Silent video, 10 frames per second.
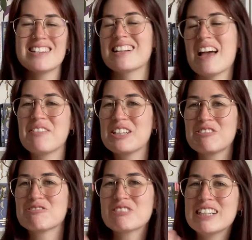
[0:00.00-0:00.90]
and I'll have a
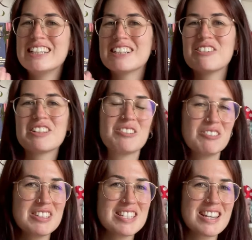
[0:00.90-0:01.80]
little reading nook and all
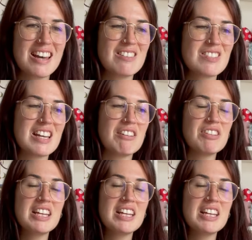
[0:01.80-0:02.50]
this kind of stuff.